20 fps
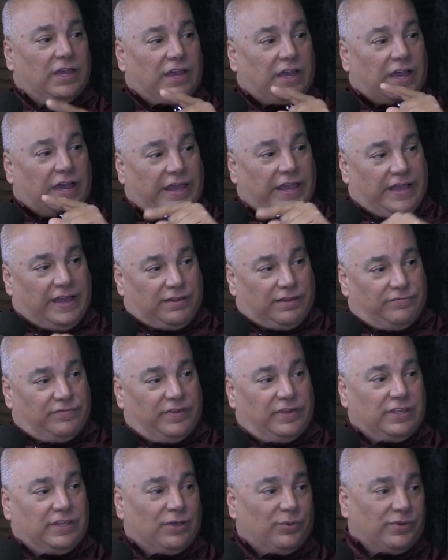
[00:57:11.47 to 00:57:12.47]
I got a
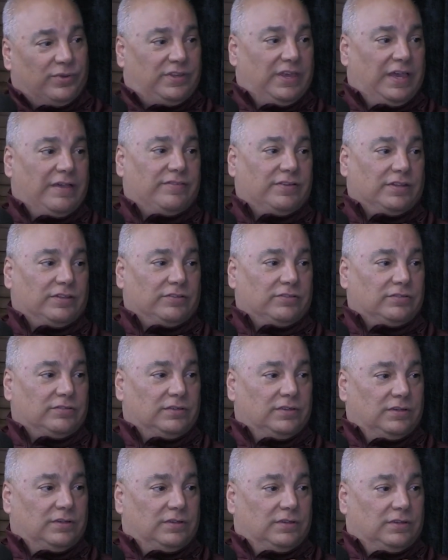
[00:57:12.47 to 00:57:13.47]
video into evidence.
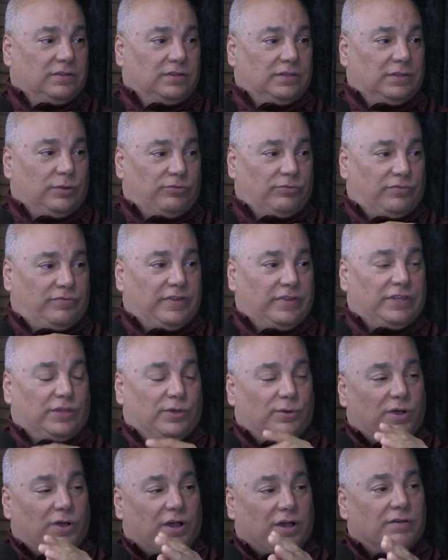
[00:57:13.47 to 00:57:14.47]
There was a
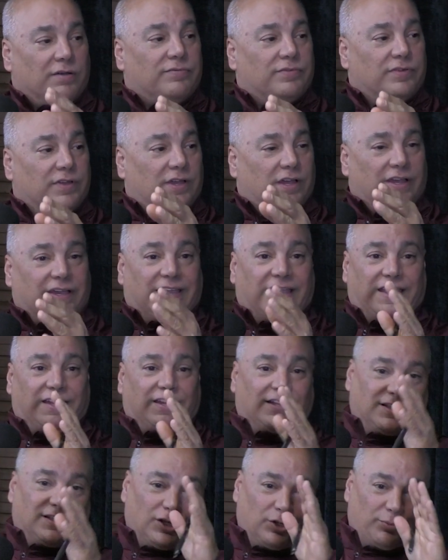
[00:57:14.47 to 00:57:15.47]
video of, again,
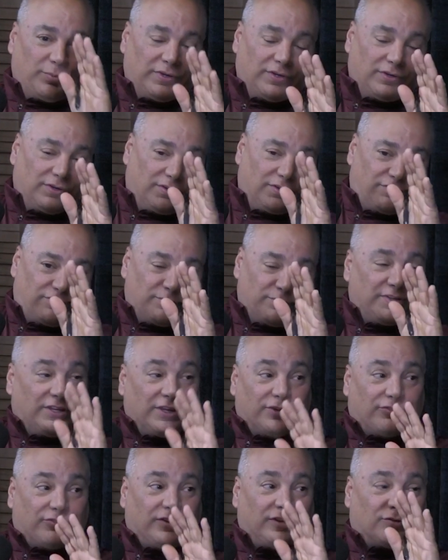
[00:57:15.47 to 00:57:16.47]
a little bit from a
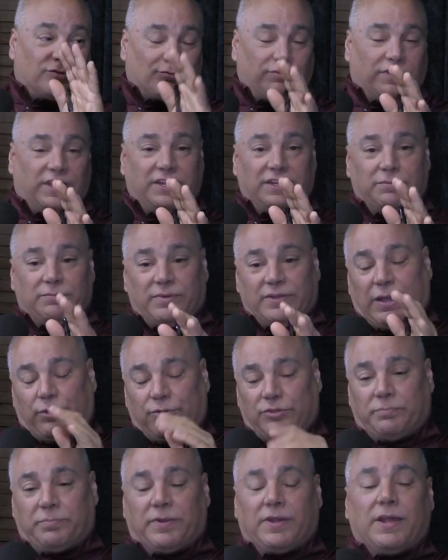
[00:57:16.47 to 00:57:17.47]
distance, grainy, but that was
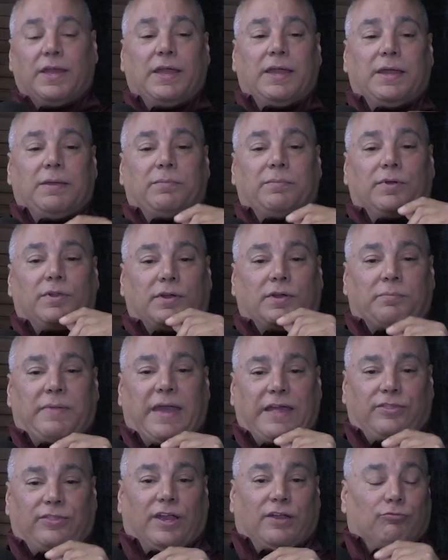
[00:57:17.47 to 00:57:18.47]
it. But look,
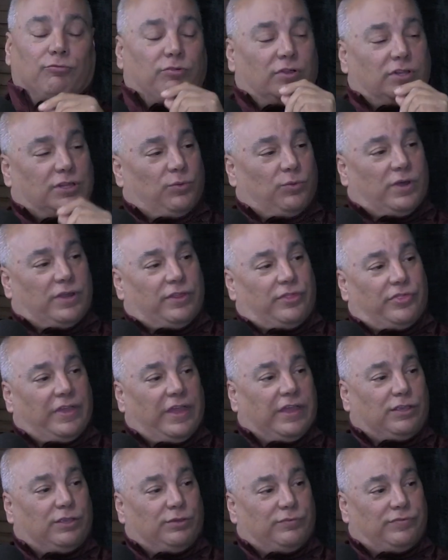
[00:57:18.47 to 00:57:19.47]
Matthew, I really want to
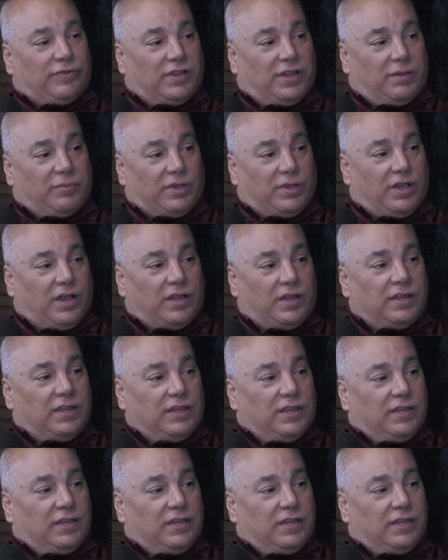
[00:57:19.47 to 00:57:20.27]
thank you for coming on.